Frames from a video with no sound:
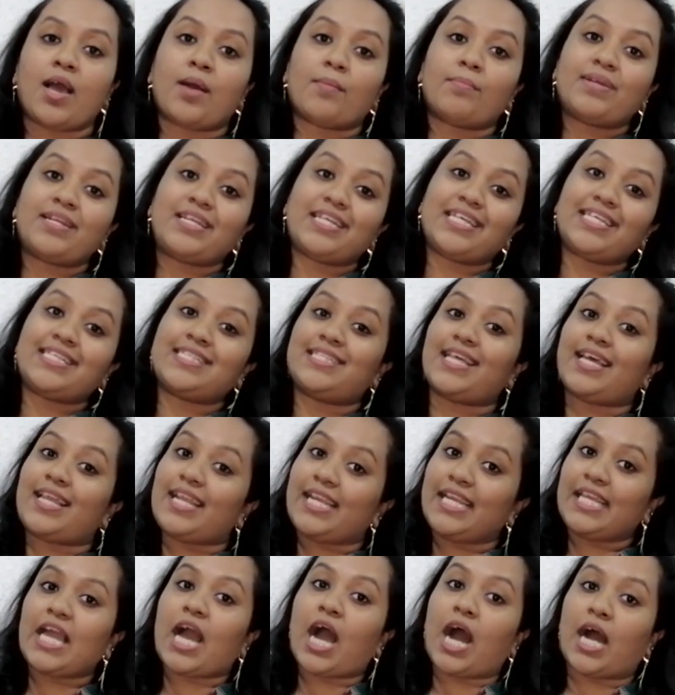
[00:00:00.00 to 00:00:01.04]
But is there
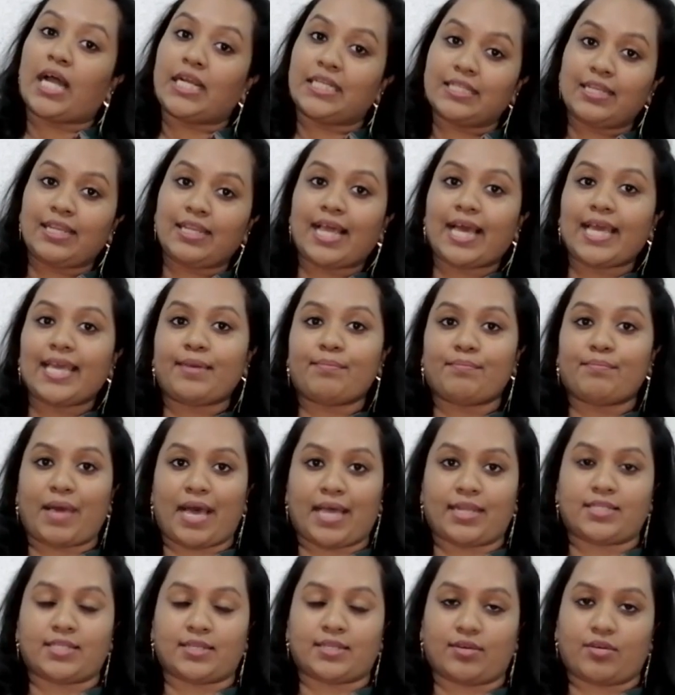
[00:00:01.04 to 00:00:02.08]
any underlying
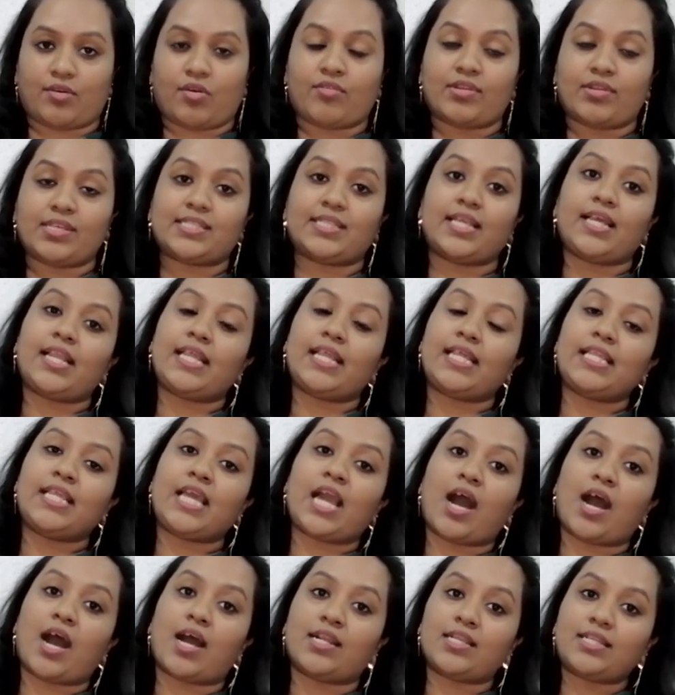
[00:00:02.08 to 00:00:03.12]
matter, or is there
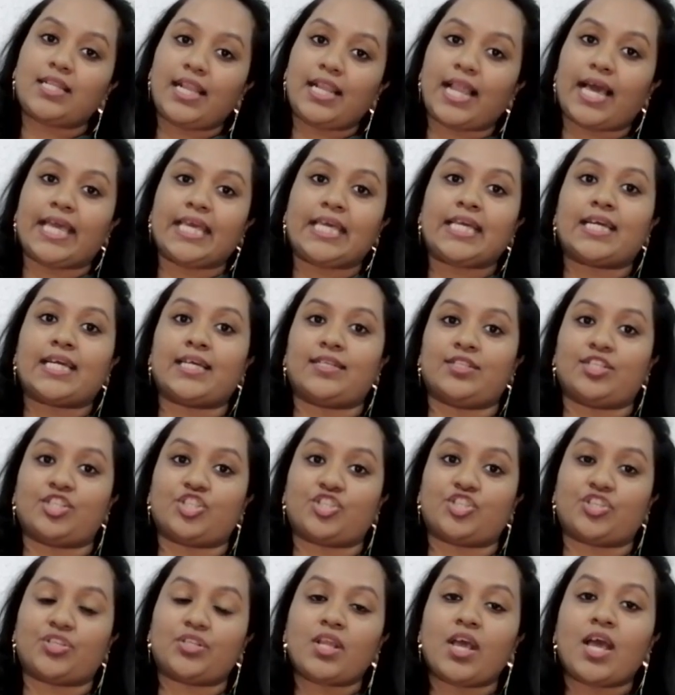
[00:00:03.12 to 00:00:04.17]
any underlying
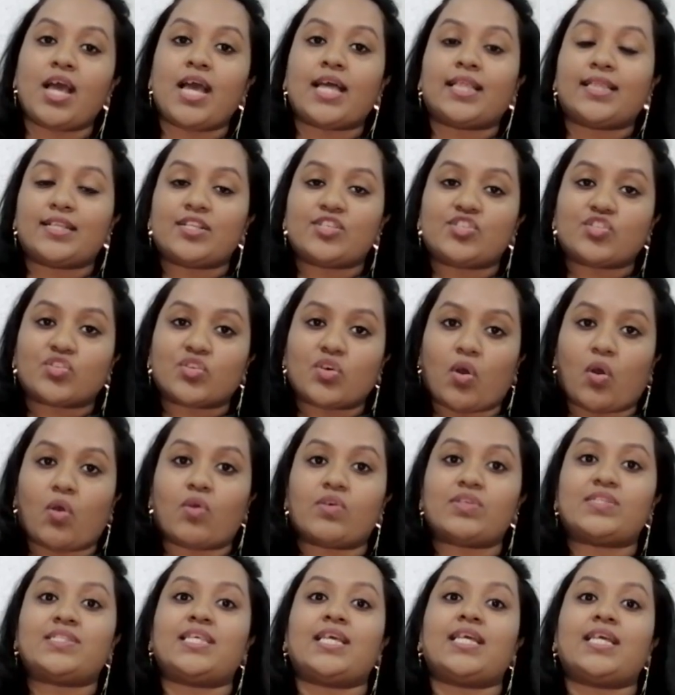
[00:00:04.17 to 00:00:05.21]
condition that is
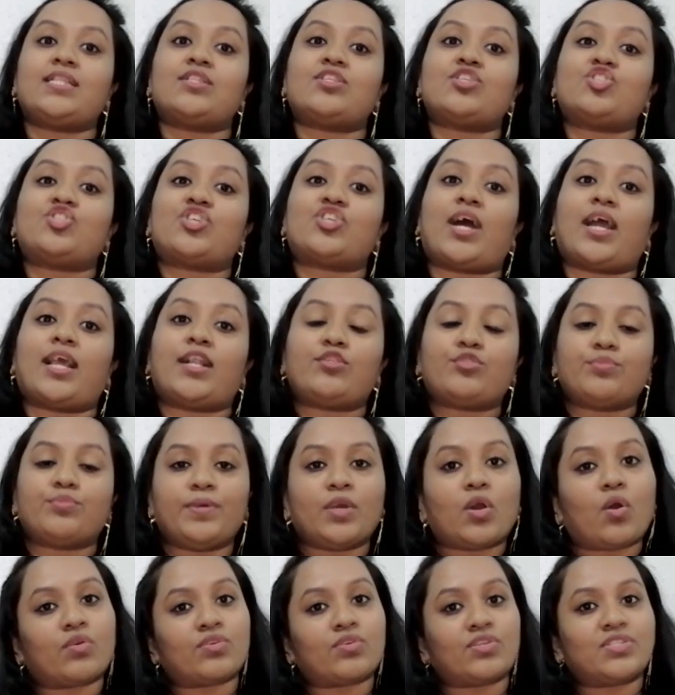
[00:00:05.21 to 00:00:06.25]
causing the child to
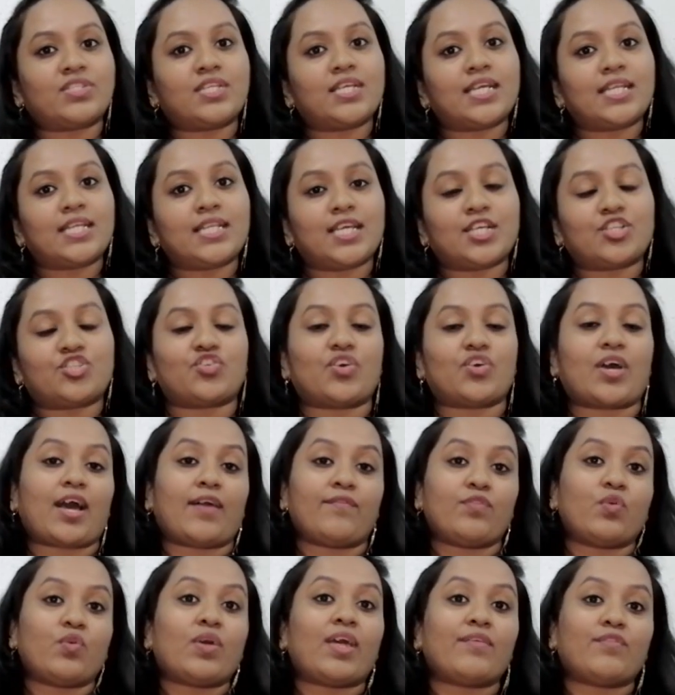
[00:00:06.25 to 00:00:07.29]
be autistic in nature?
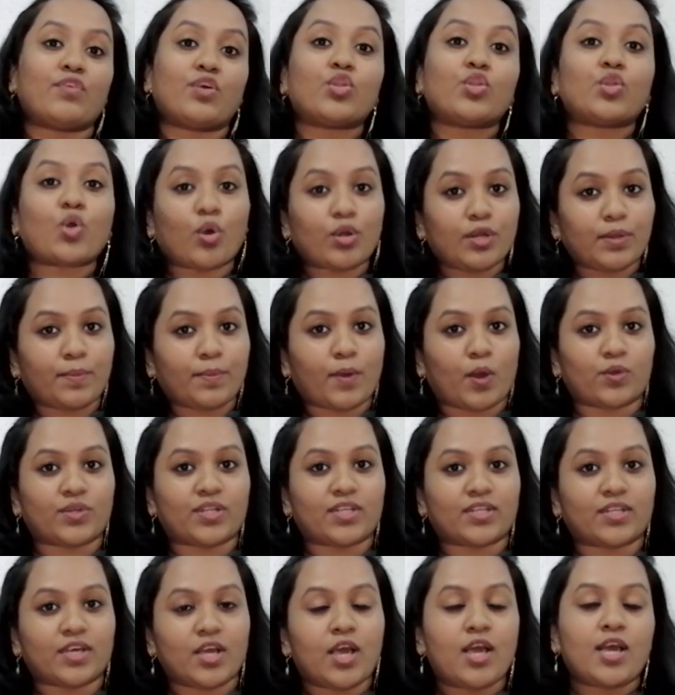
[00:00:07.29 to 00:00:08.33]
Have you ever thought about
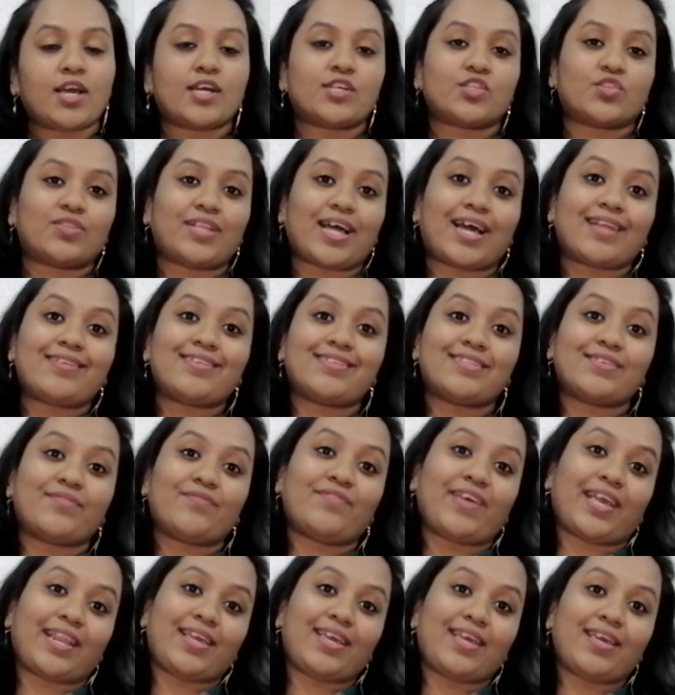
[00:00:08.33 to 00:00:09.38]
it? So that is a
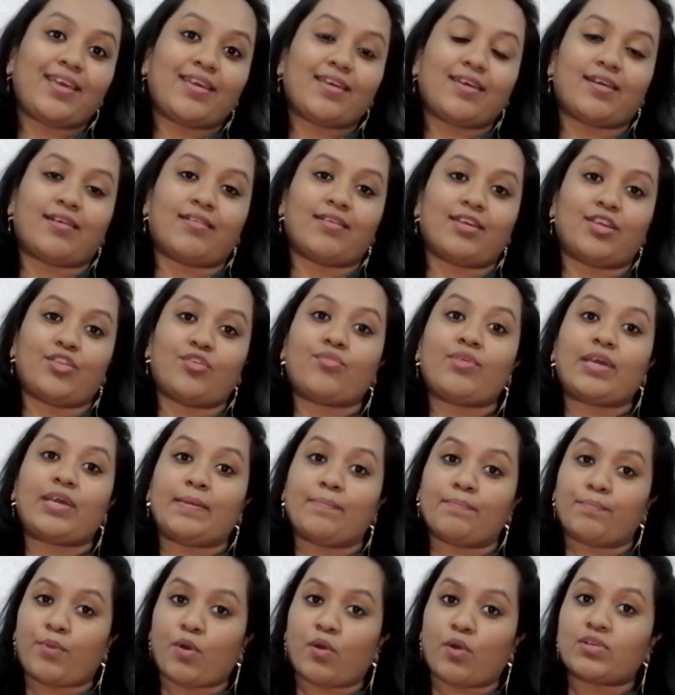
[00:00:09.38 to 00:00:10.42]
very
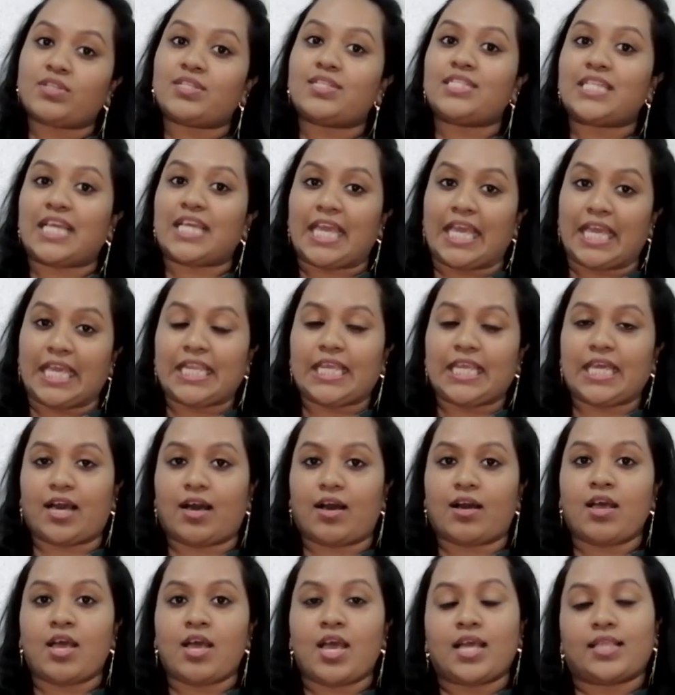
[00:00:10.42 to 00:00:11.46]
important
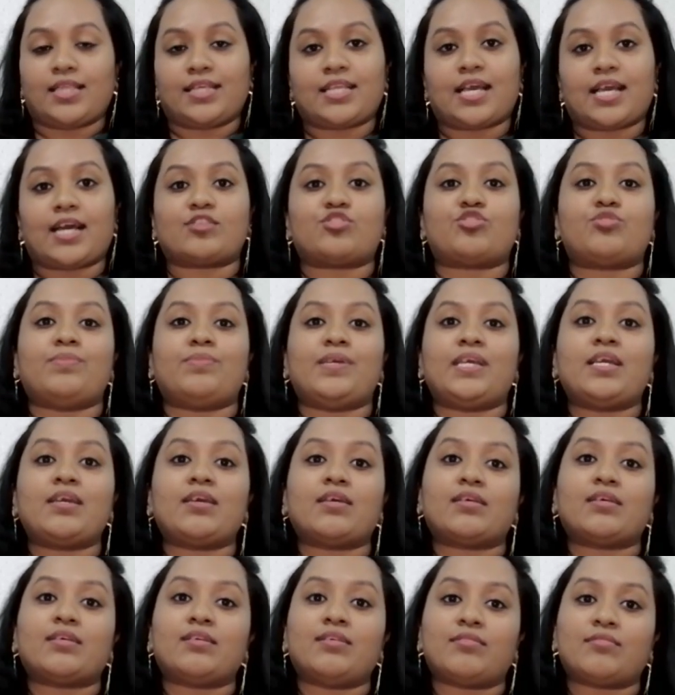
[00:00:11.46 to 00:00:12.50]
area that has to be
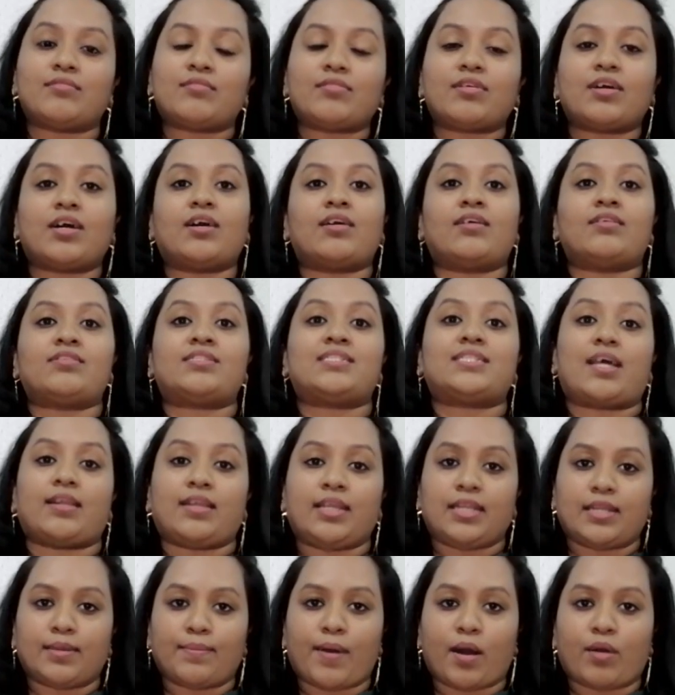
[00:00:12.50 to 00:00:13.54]

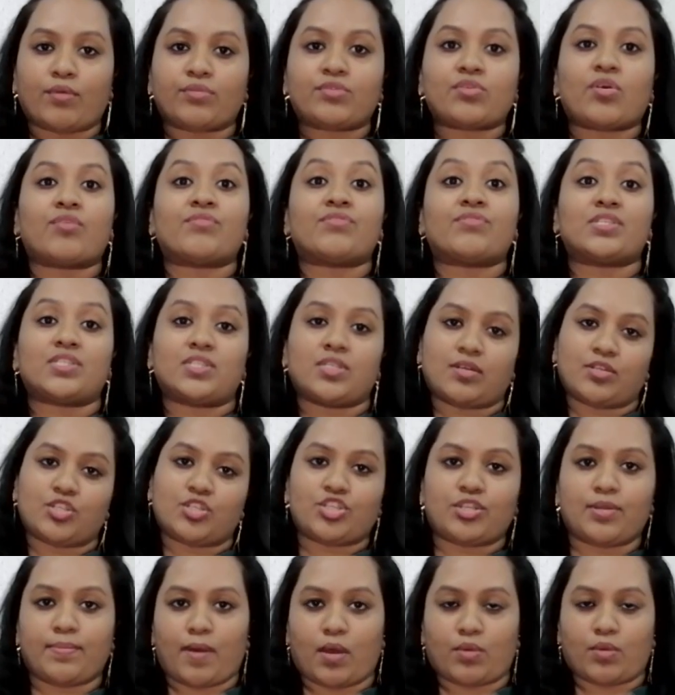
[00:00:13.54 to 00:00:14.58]
studied about or
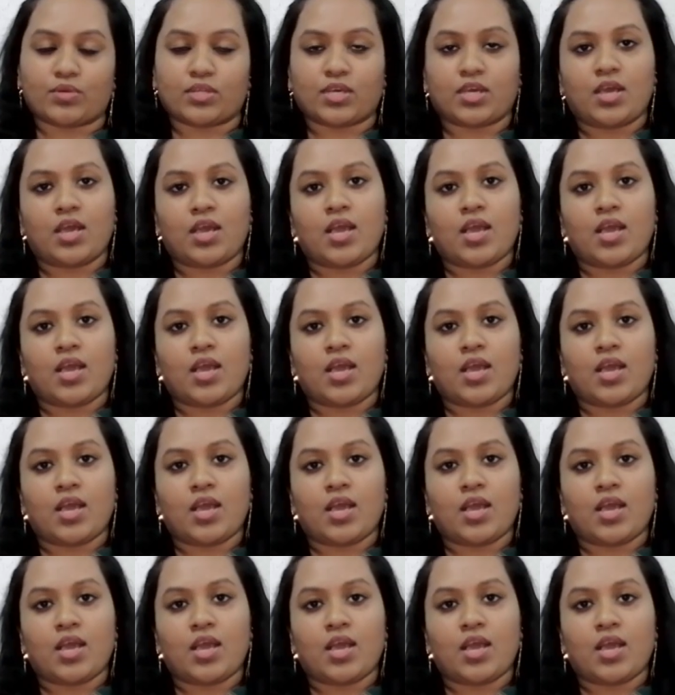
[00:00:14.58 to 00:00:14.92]
researched about.